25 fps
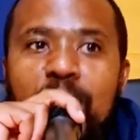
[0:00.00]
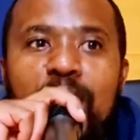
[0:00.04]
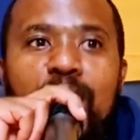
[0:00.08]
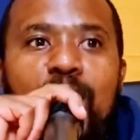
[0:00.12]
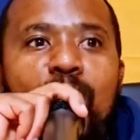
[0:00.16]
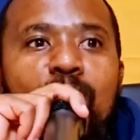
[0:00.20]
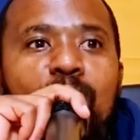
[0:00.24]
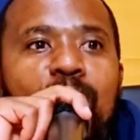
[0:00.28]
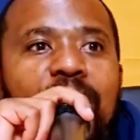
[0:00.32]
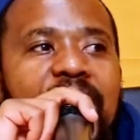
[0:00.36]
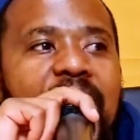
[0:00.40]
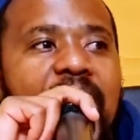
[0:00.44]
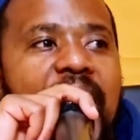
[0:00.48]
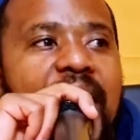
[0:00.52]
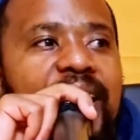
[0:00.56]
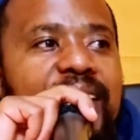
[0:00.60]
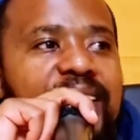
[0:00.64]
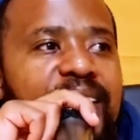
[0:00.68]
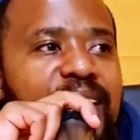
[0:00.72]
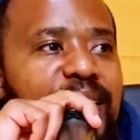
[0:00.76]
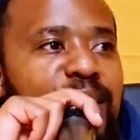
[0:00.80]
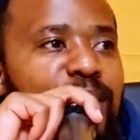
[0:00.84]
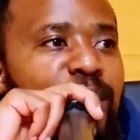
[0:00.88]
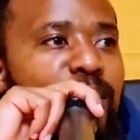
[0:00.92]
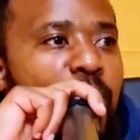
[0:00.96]
we're not going to
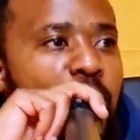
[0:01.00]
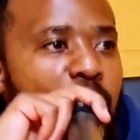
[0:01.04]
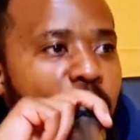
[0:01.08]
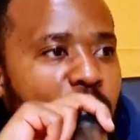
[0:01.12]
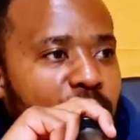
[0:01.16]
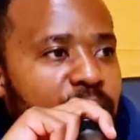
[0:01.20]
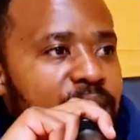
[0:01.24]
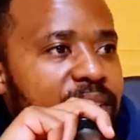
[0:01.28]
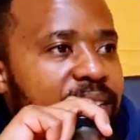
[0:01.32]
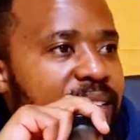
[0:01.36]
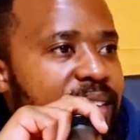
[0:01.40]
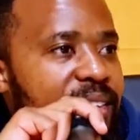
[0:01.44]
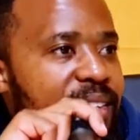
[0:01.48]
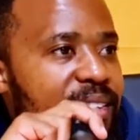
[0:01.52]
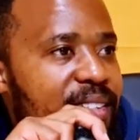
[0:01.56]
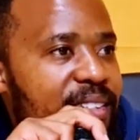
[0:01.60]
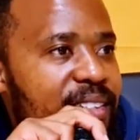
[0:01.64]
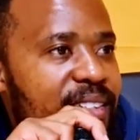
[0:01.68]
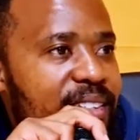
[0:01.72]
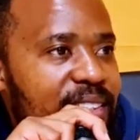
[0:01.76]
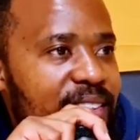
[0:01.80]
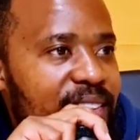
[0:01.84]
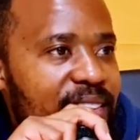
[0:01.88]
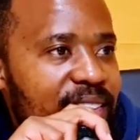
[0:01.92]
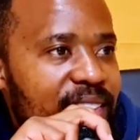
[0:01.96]
answer the calls.
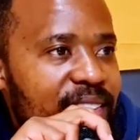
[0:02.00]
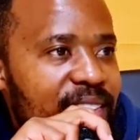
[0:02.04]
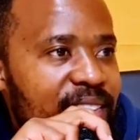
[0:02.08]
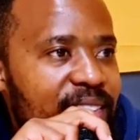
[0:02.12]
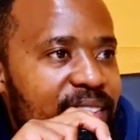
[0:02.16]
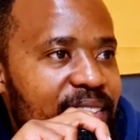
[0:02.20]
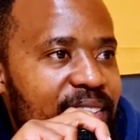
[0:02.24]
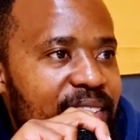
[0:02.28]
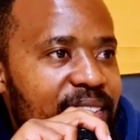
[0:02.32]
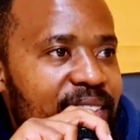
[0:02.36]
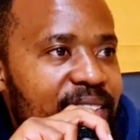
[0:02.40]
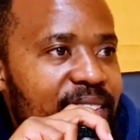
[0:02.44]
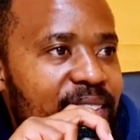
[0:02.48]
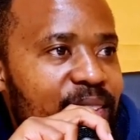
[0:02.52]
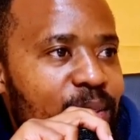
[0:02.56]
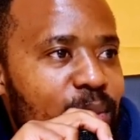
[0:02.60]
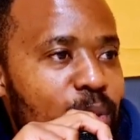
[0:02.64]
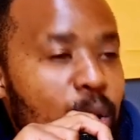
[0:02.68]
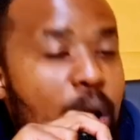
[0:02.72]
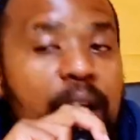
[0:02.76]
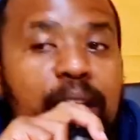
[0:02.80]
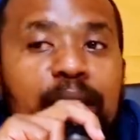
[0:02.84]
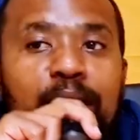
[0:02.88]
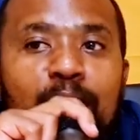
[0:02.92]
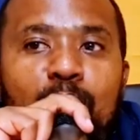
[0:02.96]

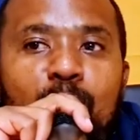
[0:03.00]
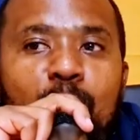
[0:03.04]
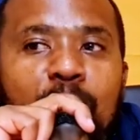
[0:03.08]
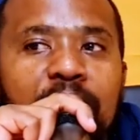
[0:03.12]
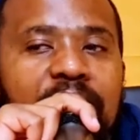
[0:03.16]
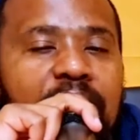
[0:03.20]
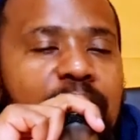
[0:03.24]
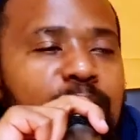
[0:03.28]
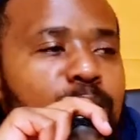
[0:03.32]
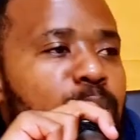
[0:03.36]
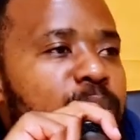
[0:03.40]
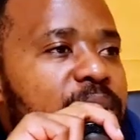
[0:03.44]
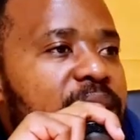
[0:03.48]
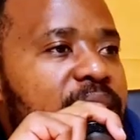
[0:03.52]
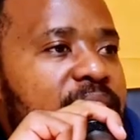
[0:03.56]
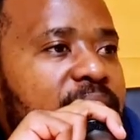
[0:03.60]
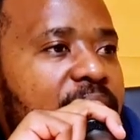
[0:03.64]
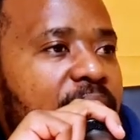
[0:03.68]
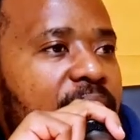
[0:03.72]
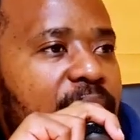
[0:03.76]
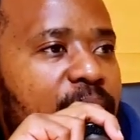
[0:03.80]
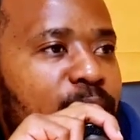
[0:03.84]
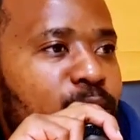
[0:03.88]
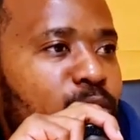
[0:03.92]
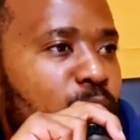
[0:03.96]
Like, you know, when you
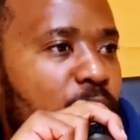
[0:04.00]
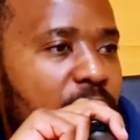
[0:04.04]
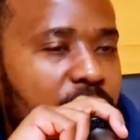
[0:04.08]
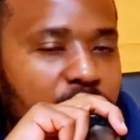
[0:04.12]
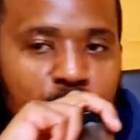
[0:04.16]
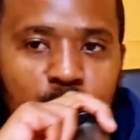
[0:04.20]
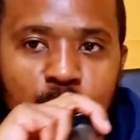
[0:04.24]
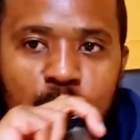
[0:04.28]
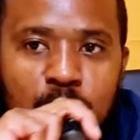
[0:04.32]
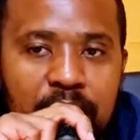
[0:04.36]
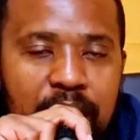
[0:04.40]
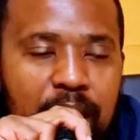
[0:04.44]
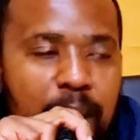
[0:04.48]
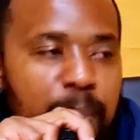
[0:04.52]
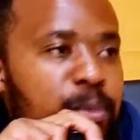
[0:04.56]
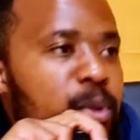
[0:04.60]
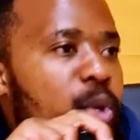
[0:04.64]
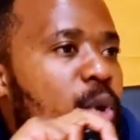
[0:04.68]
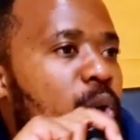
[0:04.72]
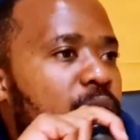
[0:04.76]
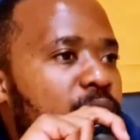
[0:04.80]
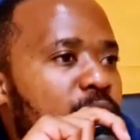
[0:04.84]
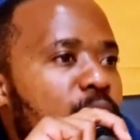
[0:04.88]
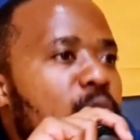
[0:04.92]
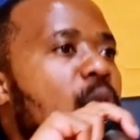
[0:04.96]
decided you're a
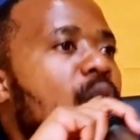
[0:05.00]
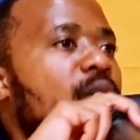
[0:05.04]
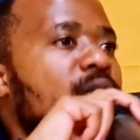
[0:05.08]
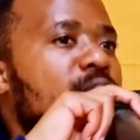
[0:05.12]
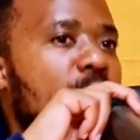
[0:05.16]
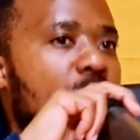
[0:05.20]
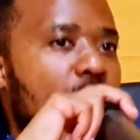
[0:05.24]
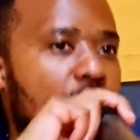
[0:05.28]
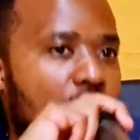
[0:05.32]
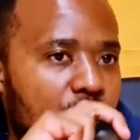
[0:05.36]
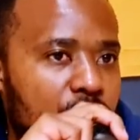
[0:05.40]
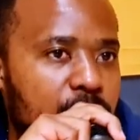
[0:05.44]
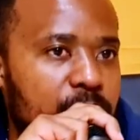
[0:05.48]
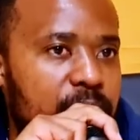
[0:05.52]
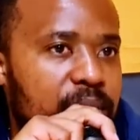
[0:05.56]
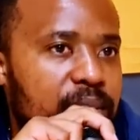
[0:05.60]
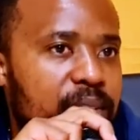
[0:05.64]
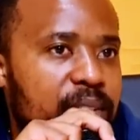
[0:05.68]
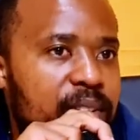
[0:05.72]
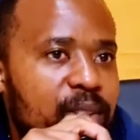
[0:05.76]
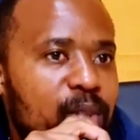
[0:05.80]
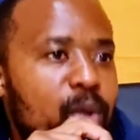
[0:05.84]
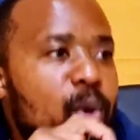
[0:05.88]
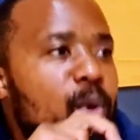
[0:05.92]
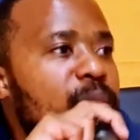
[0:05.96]
grown-up, you're, you're on your
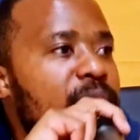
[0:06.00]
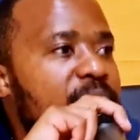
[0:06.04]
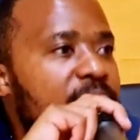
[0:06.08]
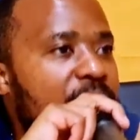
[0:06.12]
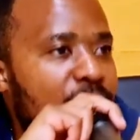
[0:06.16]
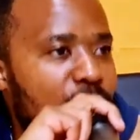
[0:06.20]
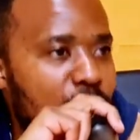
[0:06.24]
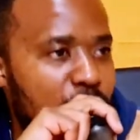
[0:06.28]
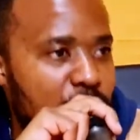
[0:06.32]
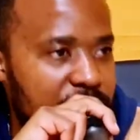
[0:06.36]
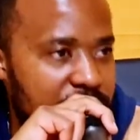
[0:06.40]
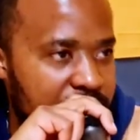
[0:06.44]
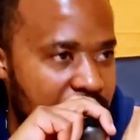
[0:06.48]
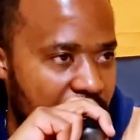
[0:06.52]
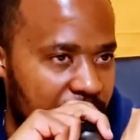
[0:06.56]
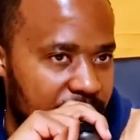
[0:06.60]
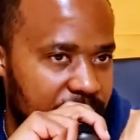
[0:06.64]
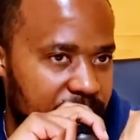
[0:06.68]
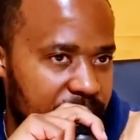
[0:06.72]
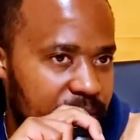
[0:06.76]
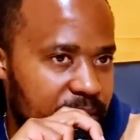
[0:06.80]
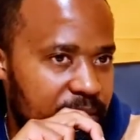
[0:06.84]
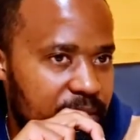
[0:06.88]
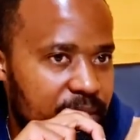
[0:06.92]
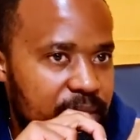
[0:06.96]
own. You deal with
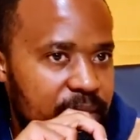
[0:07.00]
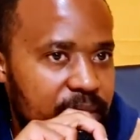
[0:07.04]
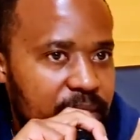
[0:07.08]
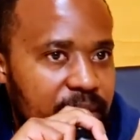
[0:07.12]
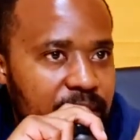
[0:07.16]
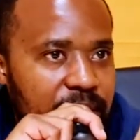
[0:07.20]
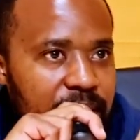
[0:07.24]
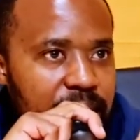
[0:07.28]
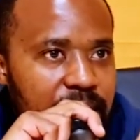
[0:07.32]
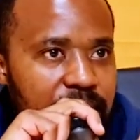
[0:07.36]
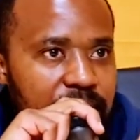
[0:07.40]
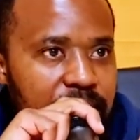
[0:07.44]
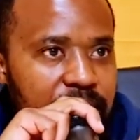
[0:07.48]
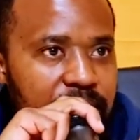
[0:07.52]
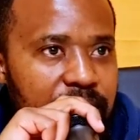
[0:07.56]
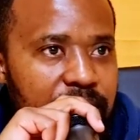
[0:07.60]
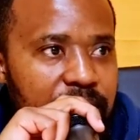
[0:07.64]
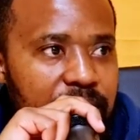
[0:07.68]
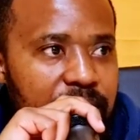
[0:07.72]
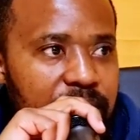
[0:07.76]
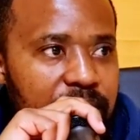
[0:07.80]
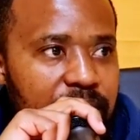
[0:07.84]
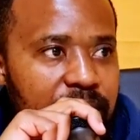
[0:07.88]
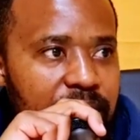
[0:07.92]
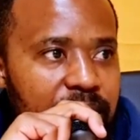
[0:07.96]
that.
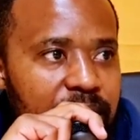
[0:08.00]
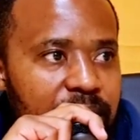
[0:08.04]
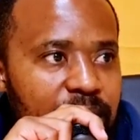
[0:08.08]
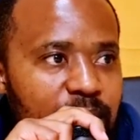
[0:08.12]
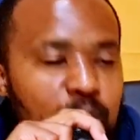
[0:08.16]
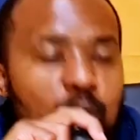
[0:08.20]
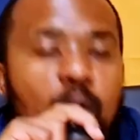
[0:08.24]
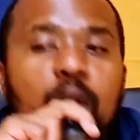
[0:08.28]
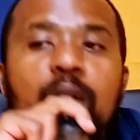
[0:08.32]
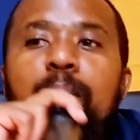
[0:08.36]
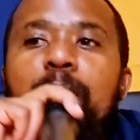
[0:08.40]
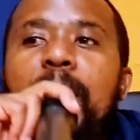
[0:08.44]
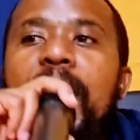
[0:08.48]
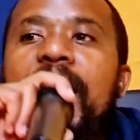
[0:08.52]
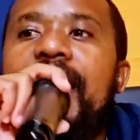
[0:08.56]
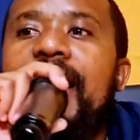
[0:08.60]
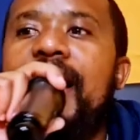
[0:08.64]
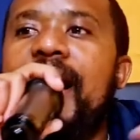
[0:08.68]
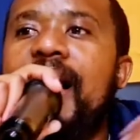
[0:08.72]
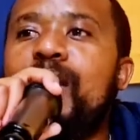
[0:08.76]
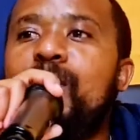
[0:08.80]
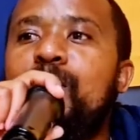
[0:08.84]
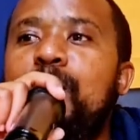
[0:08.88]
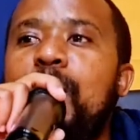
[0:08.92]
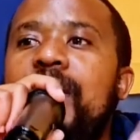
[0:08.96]
Don't
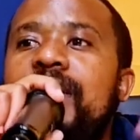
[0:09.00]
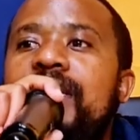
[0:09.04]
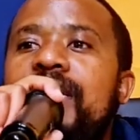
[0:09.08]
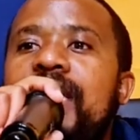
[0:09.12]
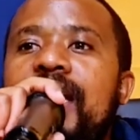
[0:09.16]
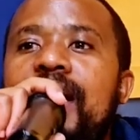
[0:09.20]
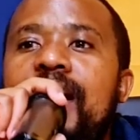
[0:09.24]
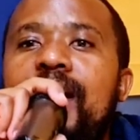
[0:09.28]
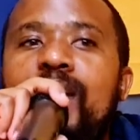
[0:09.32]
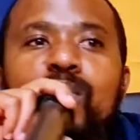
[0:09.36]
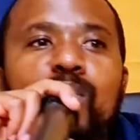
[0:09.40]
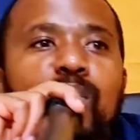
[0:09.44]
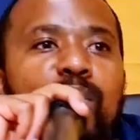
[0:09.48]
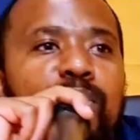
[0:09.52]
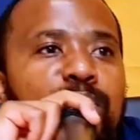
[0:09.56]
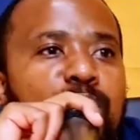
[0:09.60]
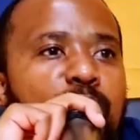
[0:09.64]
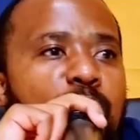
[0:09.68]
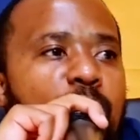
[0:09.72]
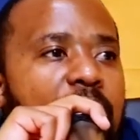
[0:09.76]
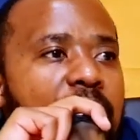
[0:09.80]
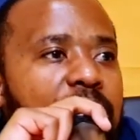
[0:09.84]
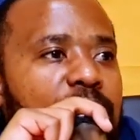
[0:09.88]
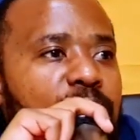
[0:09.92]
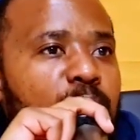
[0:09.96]
make us partakers of
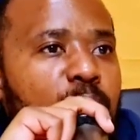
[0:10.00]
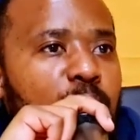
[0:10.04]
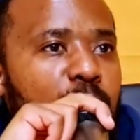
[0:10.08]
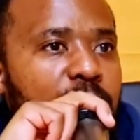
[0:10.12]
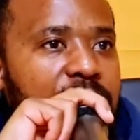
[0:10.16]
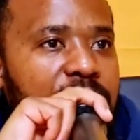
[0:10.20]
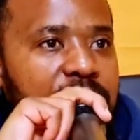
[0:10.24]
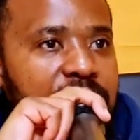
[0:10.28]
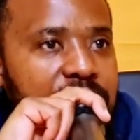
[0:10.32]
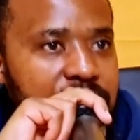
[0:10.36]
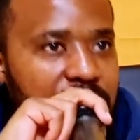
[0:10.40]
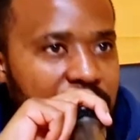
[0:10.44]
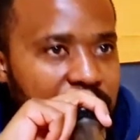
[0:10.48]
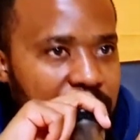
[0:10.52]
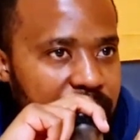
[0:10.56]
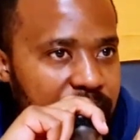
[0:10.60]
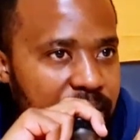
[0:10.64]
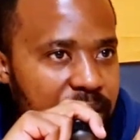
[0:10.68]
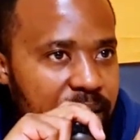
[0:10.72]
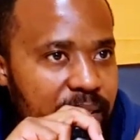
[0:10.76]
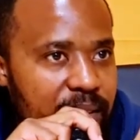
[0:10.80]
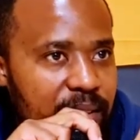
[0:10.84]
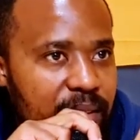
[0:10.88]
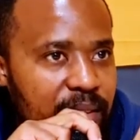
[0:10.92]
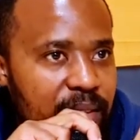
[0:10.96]
your ungodly
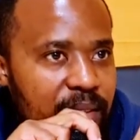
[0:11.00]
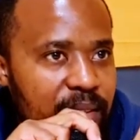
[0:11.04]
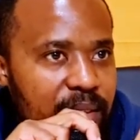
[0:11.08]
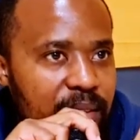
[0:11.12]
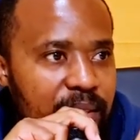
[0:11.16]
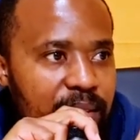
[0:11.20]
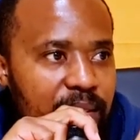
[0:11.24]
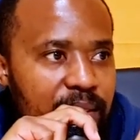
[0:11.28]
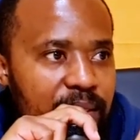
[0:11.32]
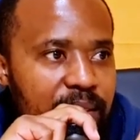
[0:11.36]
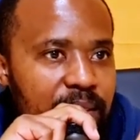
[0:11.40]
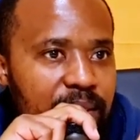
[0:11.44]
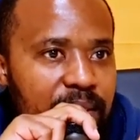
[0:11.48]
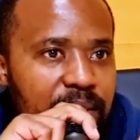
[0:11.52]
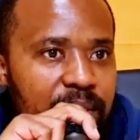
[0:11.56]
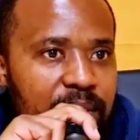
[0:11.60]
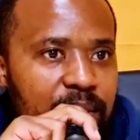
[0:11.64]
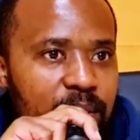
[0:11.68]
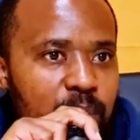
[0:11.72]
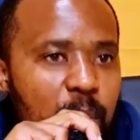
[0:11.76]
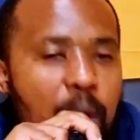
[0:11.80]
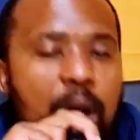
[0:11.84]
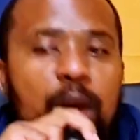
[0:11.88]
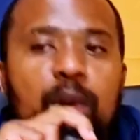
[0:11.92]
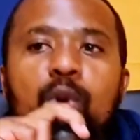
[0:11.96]
deeds.
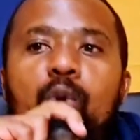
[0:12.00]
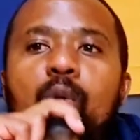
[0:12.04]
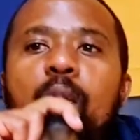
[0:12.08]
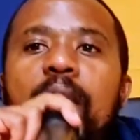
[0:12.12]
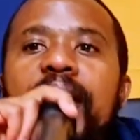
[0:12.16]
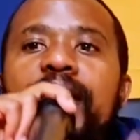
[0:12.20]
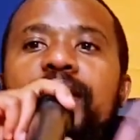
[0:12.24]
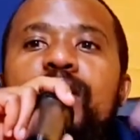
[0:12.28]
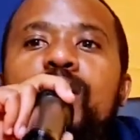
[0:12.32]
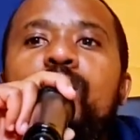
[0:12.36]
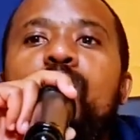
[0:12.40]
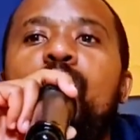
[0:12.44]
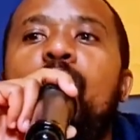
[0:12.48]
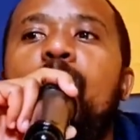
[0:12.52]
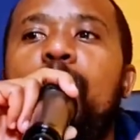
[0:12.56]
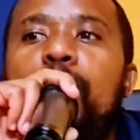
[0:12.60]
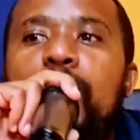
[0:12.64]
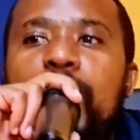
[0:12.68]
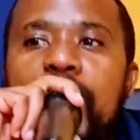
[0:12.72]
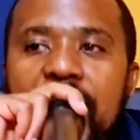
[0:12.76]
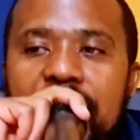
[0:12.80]
Why you hating your